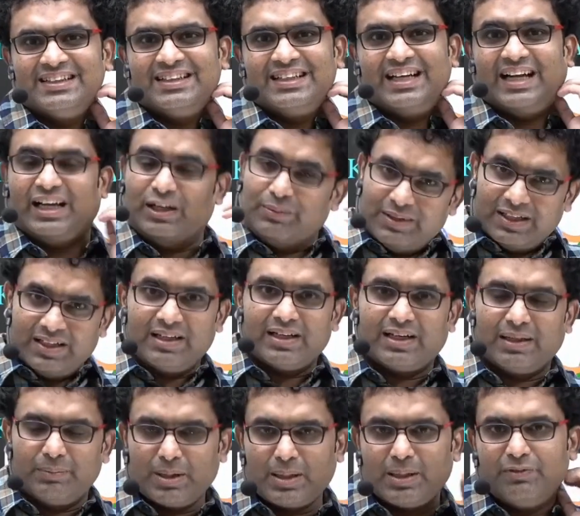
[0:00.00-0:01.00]
I'll be
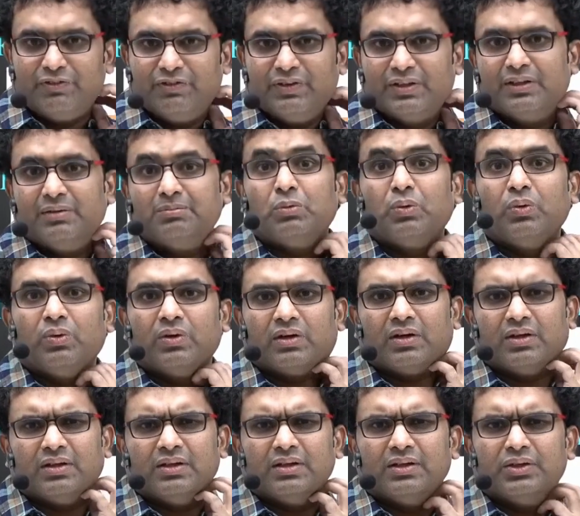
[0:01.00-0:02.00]
coming up with the more
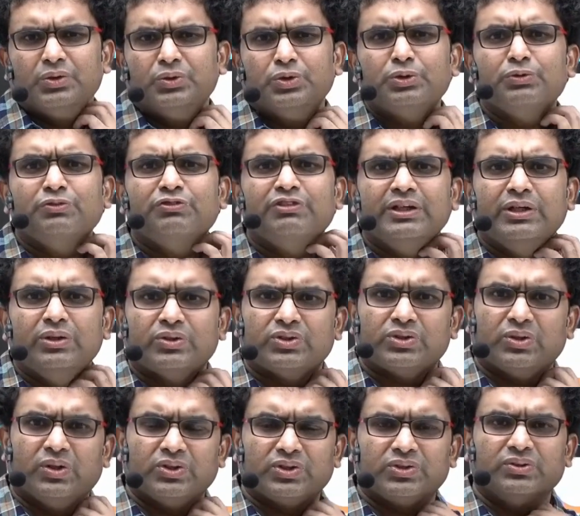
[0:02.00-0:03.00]
YouTube videos
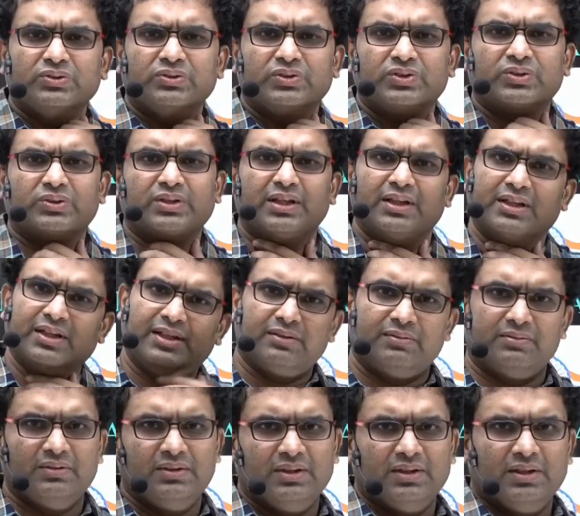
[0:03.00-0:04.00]
also. So till then,
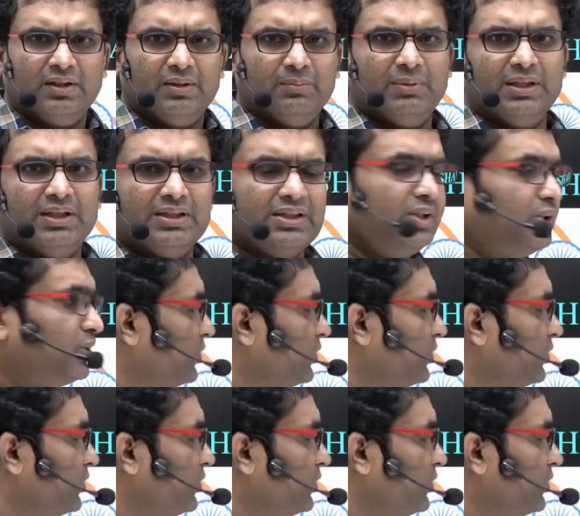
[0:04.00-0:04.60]
please ensure